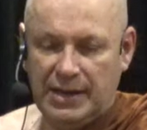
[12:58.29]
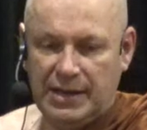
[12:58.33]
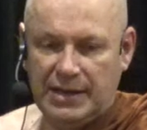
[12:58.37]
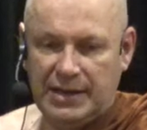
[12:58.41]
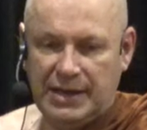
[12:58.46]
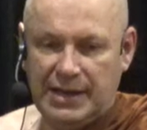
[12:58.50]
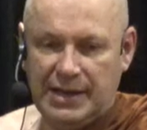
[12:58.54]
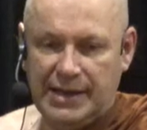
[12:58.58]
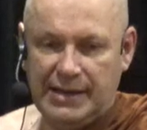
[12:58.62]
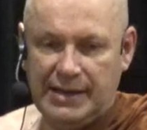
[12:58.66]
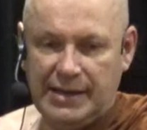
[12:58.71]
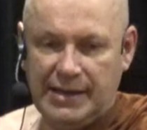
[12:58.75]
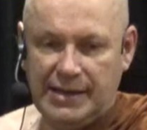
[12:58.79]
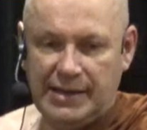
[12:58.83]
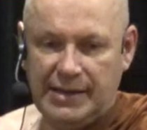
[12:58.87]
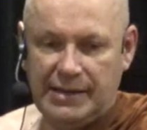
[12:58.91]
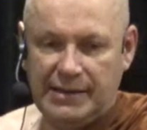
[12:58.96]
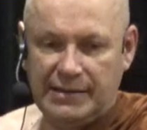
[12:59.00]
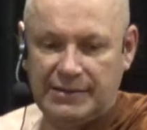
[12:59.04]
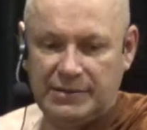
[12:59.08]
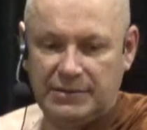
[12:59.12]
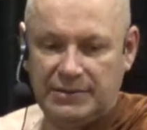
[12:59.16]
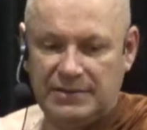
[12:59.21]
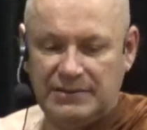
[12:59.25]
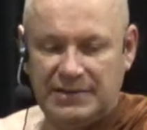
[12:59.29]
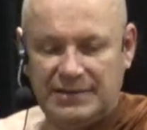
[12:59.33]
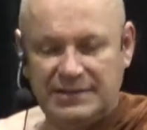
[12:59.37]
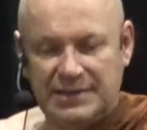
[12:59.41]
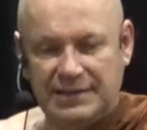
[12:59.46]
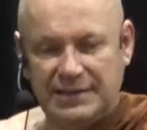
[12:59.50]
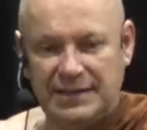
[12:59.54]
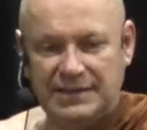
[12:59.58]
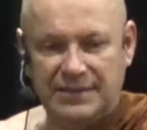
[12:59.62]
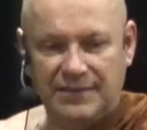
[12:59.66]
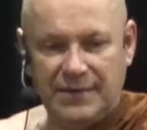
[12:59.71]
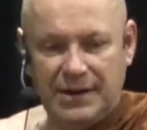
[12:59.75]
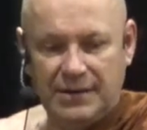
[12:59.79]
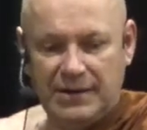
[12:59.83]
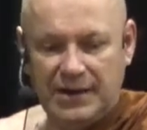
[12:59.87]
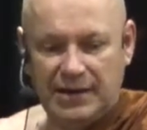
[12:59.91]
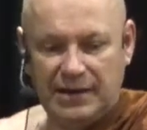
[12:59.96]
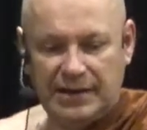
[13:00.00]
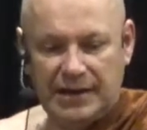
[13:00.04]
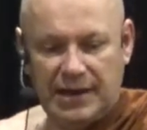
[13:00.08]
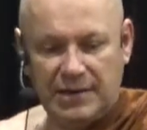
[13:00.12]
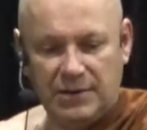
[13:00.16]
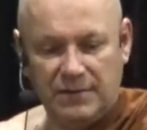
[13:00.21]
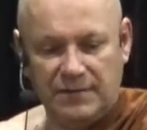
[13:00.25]
Yeah, so, so it's a very
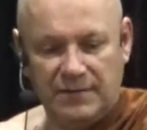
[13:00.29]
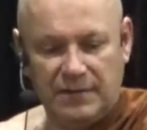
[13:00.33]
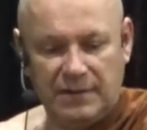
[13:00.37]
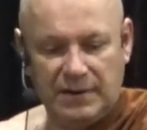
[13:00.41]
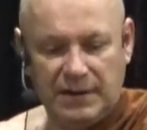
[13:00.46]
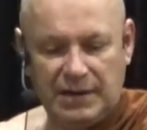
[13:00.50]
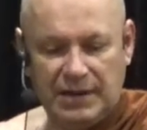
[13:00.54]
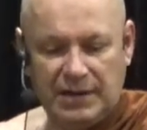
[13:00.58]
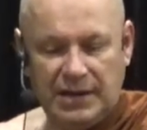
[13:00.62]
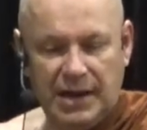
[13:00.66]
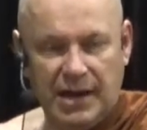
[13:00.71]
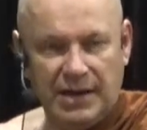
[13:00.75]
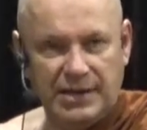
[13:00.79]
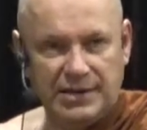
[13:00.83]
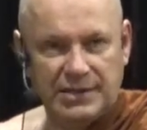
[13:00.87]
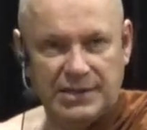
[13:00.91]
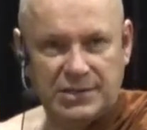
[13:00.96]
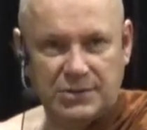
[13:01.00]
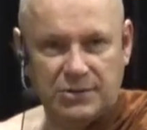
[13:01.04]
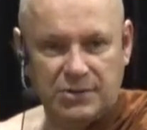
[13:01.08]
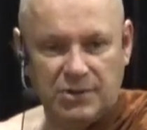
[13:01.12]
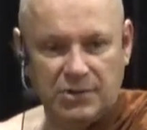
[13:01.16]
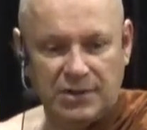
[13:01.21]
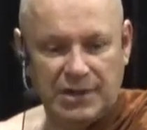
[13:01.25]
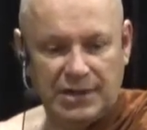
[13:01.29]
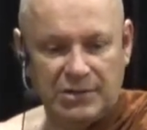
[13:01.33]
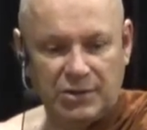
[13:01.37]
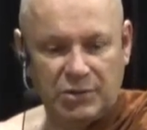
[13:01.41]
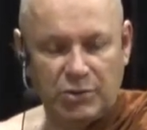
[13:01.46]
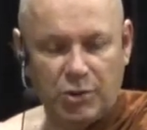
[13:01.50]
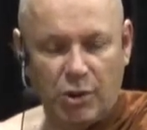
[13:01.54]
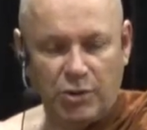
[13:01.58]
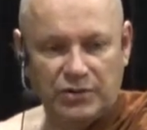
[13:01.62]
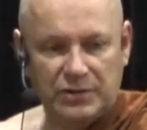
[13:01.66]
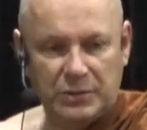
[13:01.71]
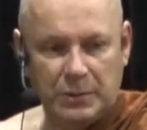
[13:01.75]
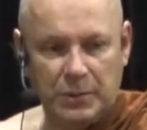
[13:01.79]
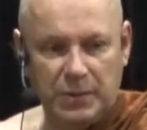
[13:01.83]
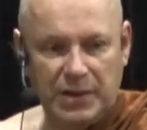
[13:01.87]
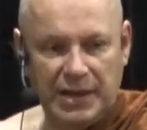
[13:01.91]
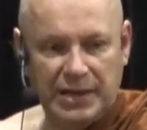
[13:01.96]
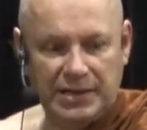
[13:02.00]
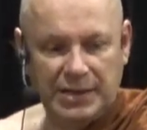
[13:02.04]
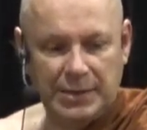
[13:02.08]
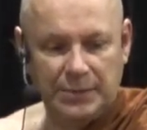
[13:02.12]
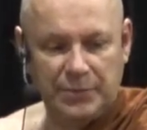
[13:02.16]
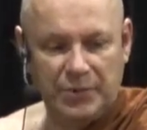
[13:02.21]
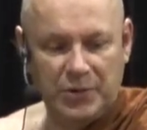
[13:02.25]
kind of nice sutta to
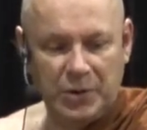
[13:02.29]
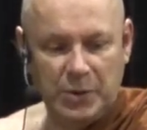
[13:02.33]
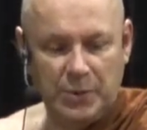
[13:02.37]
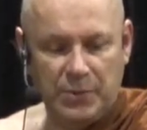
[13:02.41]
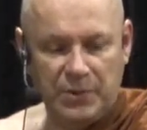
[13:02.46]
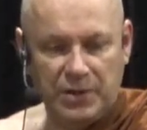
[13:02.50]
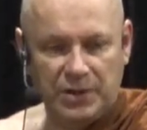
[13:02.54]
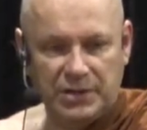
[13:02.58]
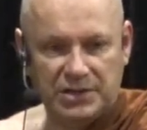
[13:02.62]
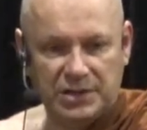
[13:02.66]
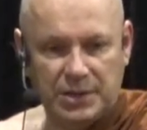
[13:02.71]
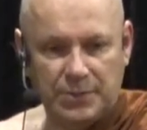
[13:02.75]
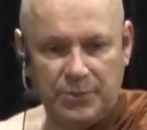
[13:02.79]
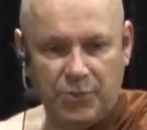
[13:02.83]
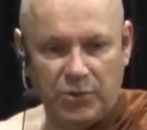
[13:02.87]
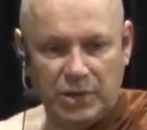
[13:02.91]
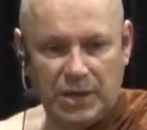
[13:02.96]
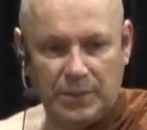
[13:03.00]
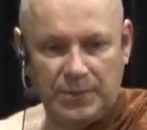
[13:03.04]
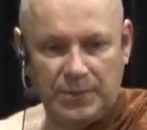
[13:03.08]
contemplate impermanence, the Buddha